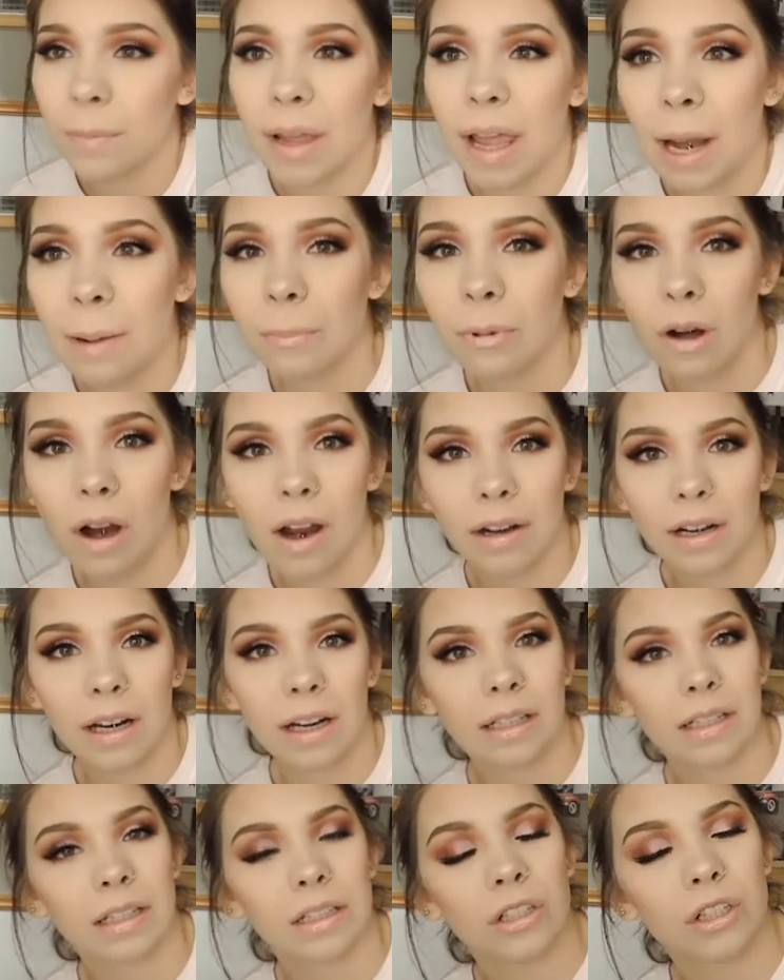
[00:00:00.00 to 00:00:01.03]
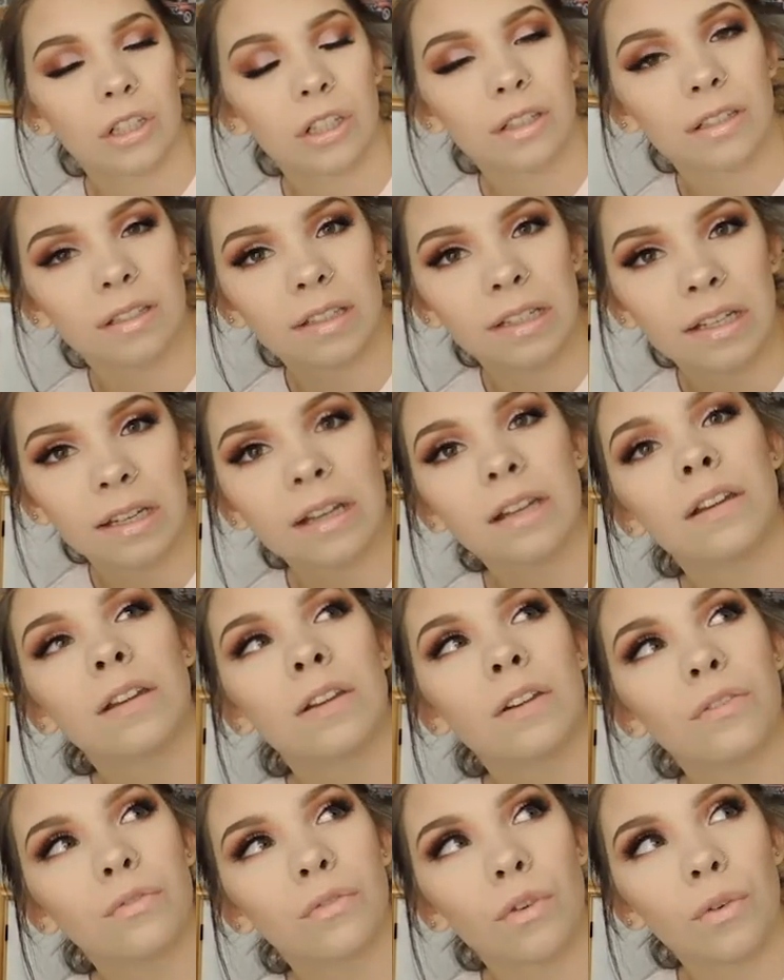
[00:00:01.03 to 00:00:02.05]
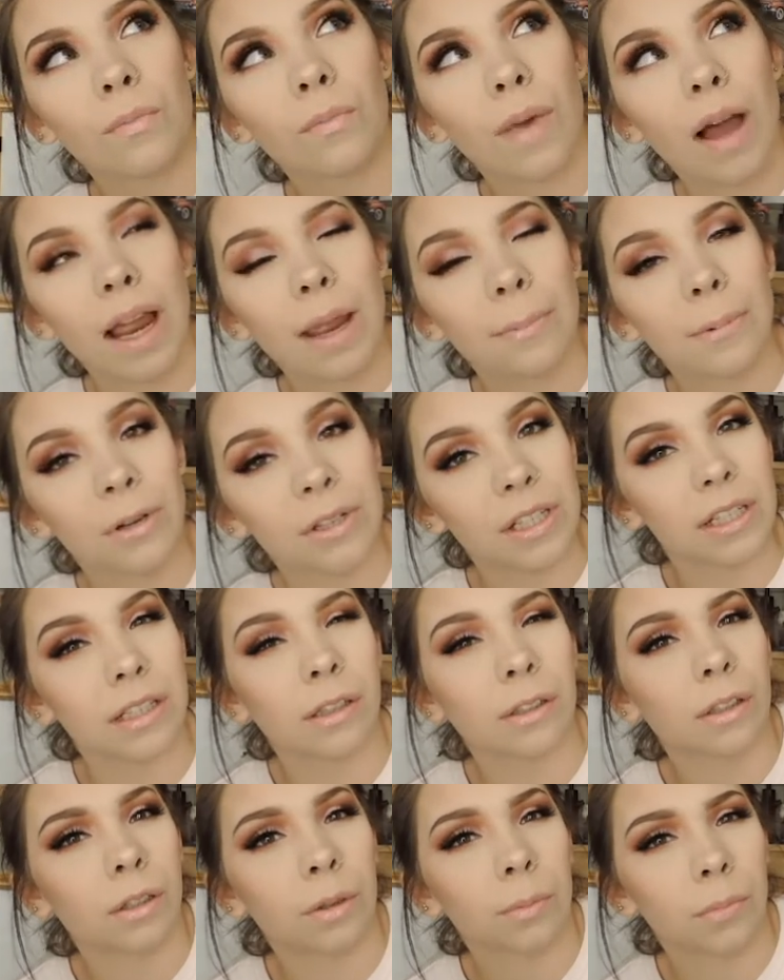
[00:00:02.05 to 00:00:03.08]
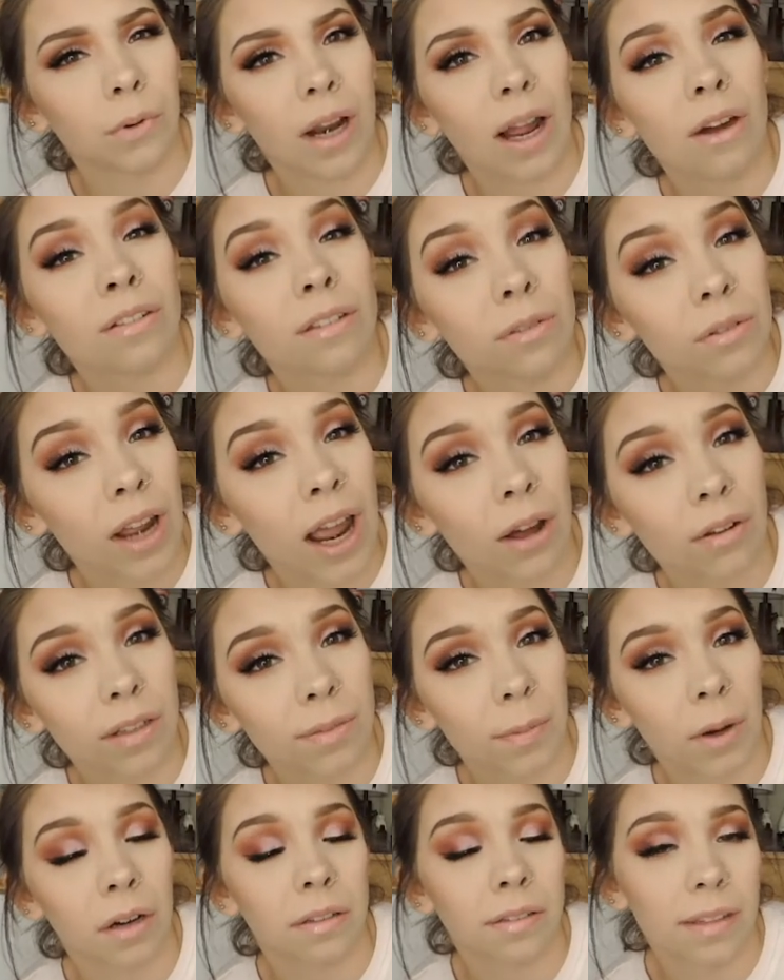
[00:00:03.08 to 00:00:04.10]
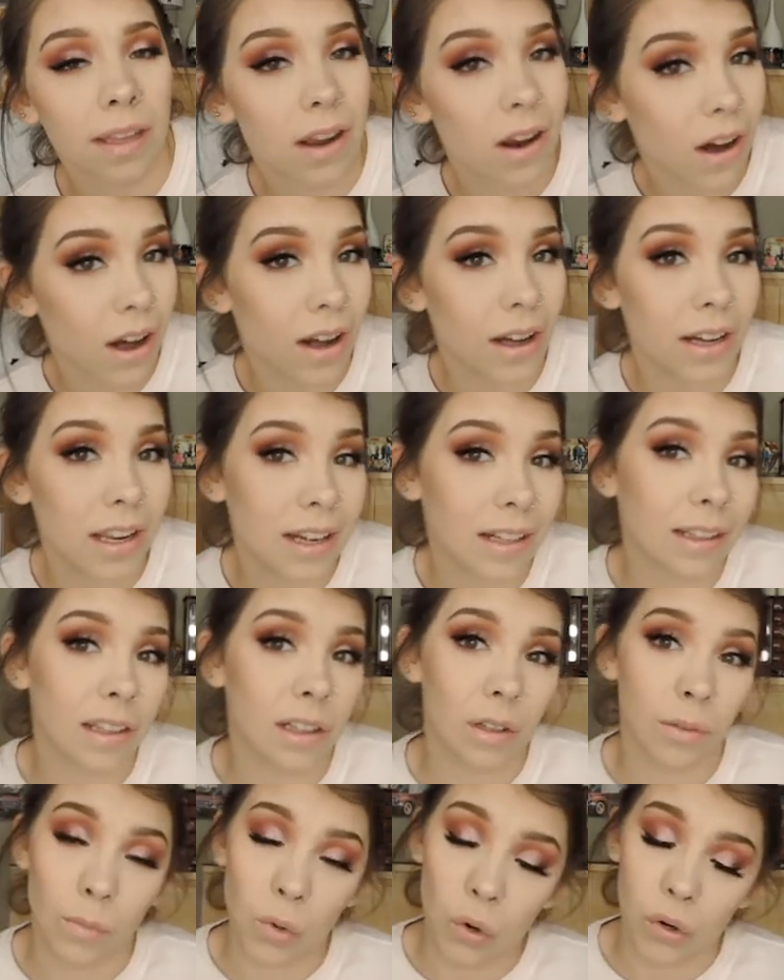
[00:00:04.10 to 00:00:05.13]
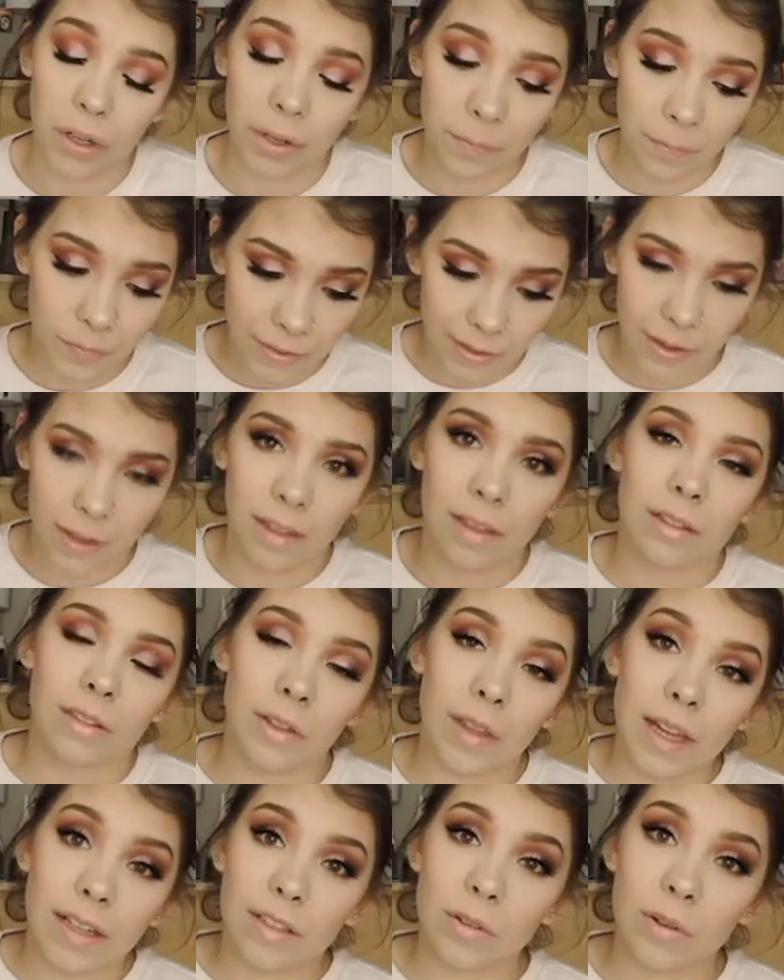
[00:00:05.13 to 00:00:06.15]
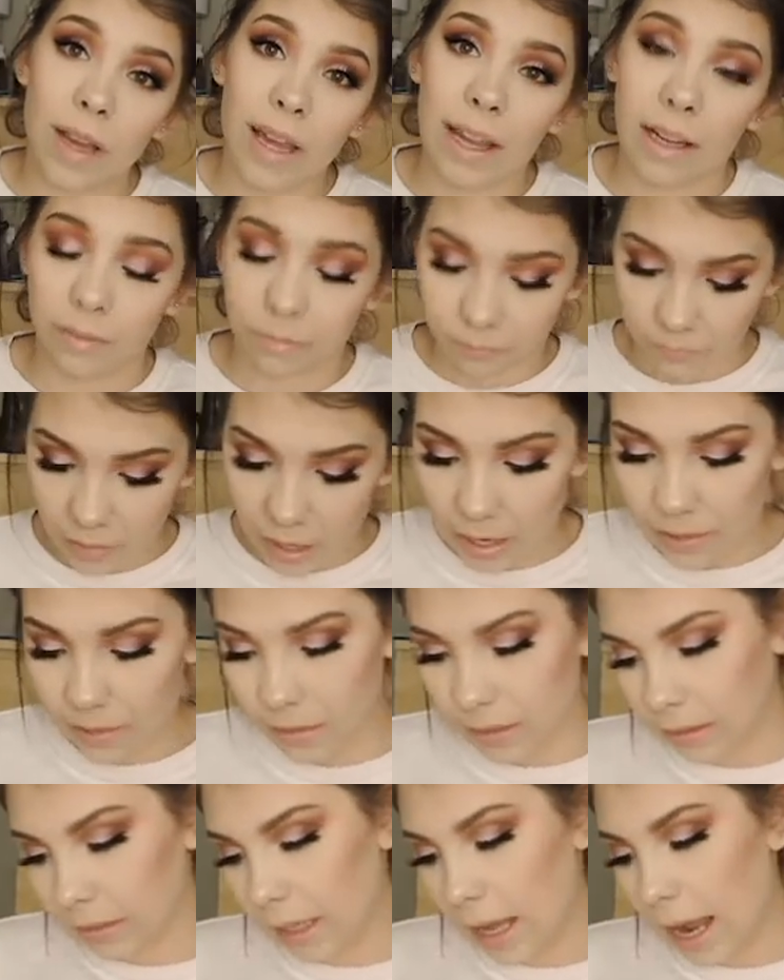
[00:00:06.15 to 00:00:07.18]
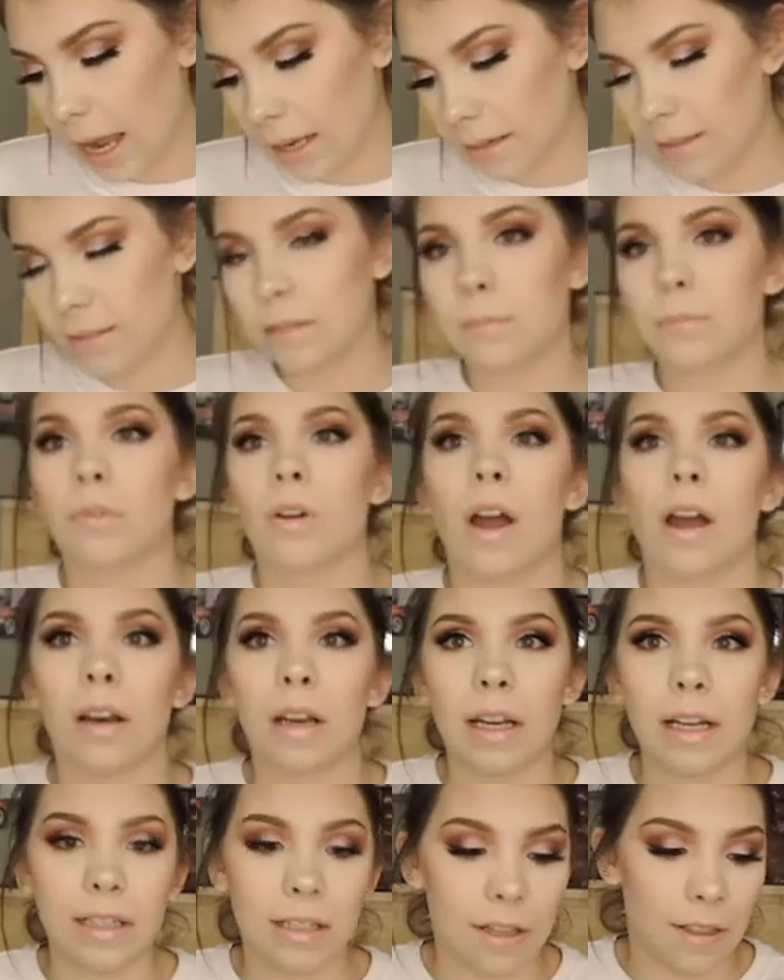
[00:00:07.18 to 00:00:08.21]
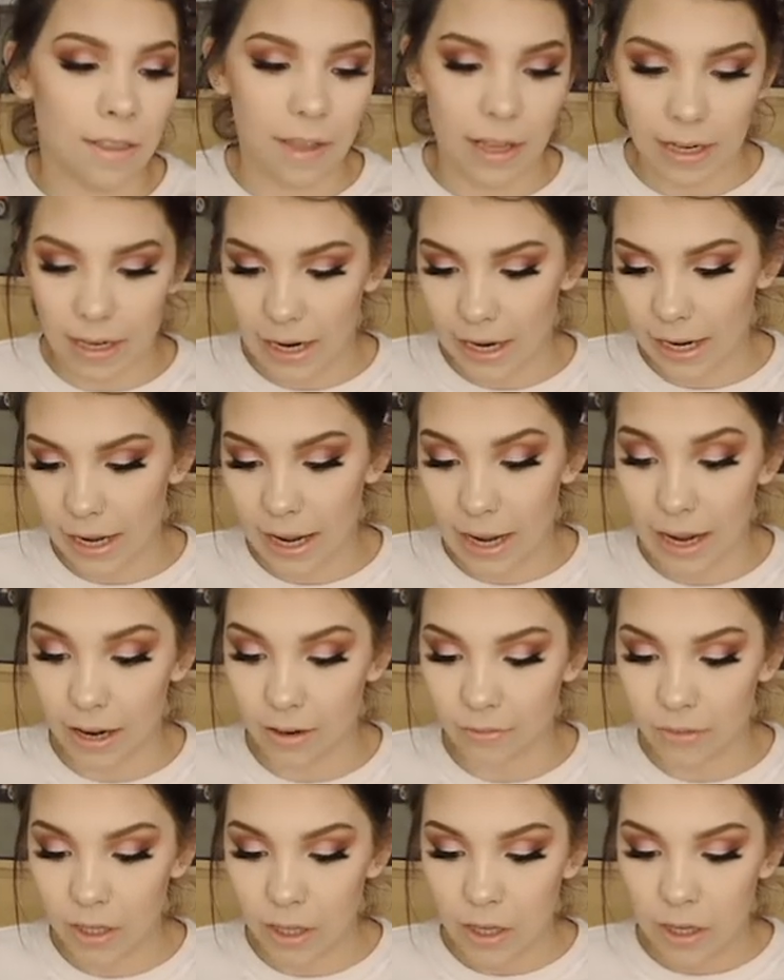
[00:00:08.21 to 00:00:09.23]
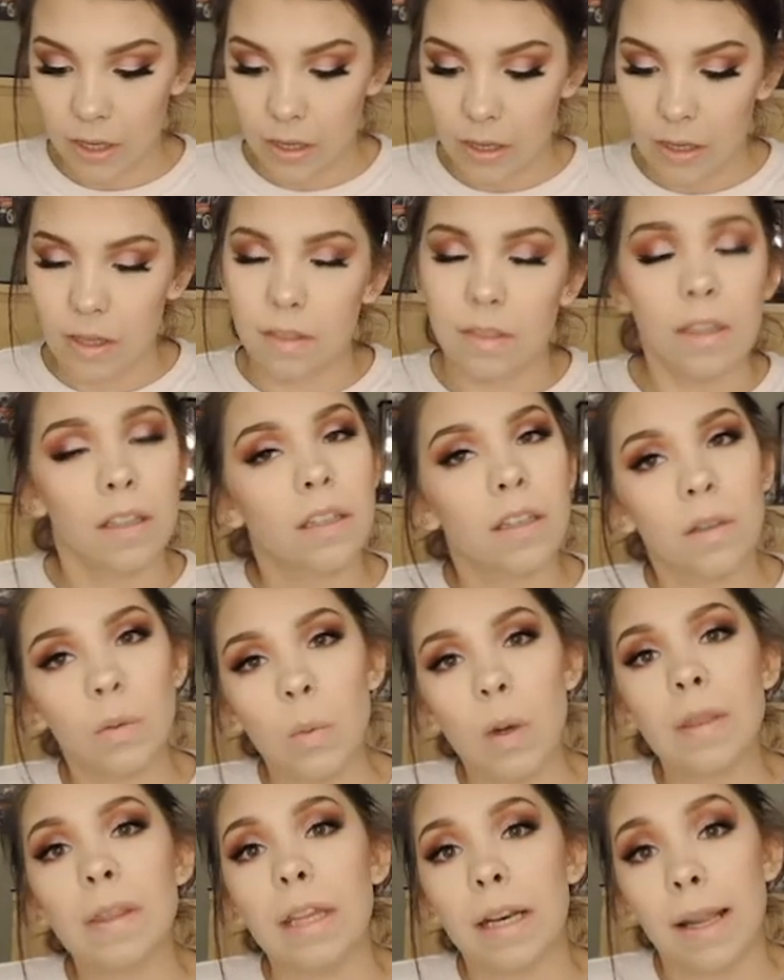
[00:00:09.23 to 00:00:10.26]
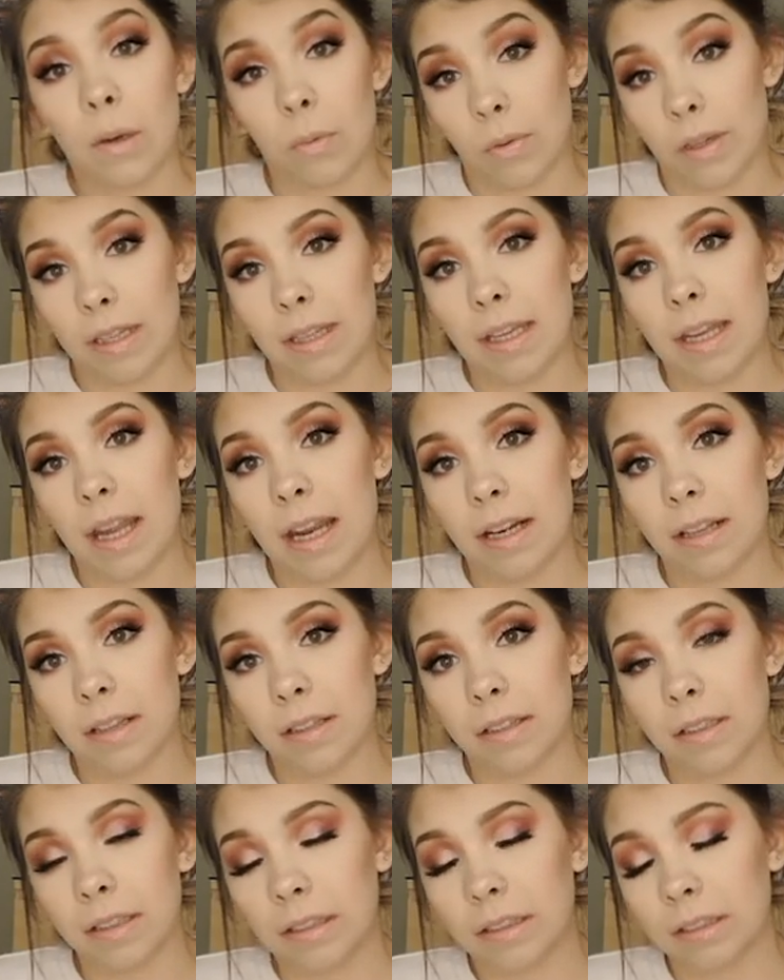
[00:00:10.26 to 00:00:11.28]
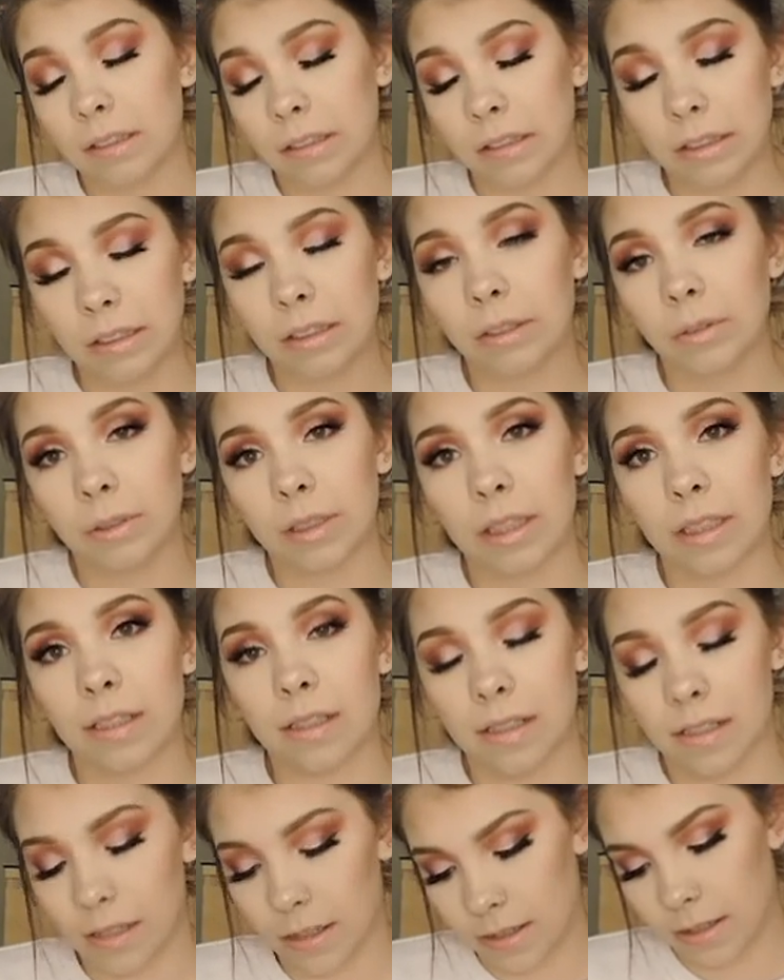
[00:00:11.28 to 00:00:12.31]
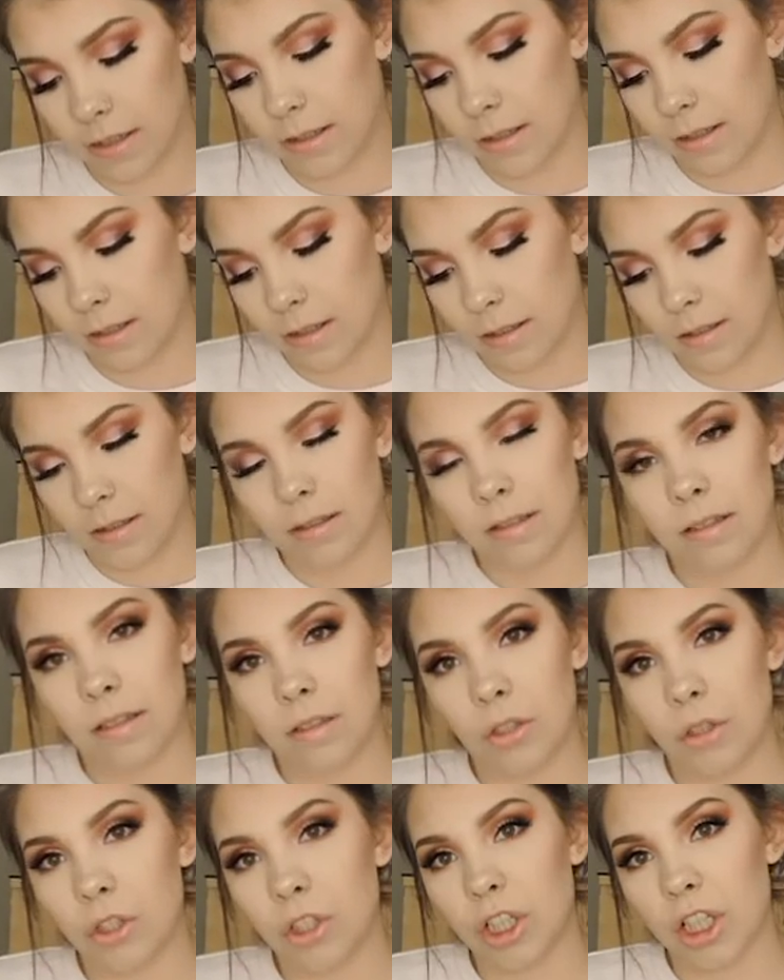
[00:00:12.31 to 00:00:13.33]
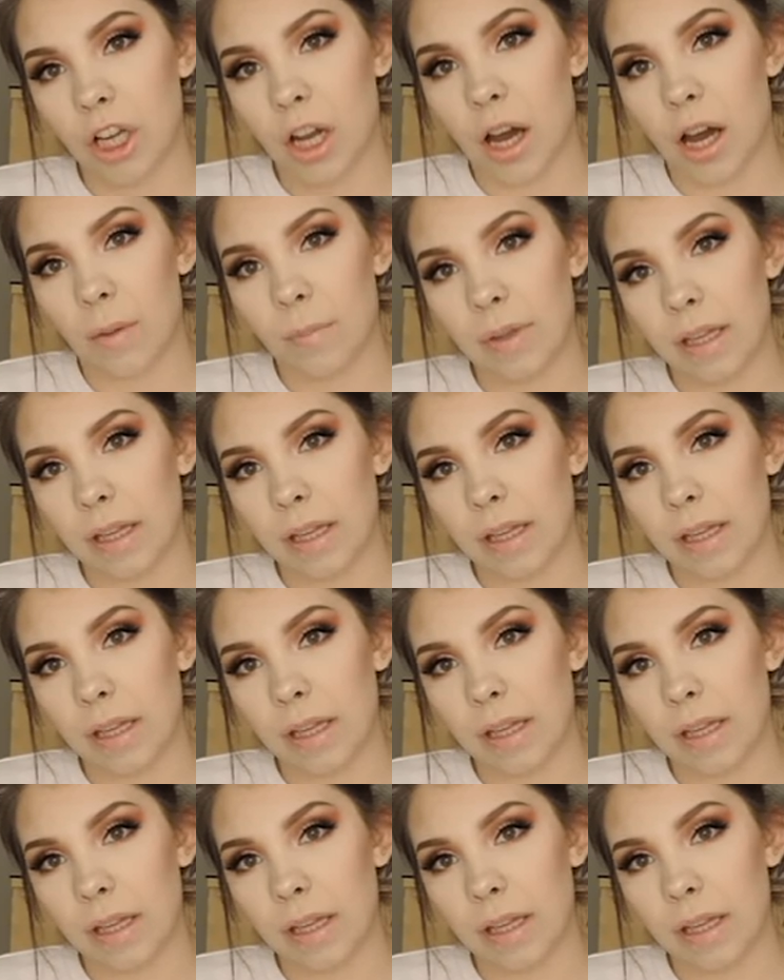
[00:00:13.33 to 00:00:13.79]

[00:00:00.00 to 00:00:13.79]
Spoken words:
a bad product. It's just for my particular brows and how sparse they are, I need a little more. So that's okay. And the last product that I have, this is one that I really hated. This one is, she got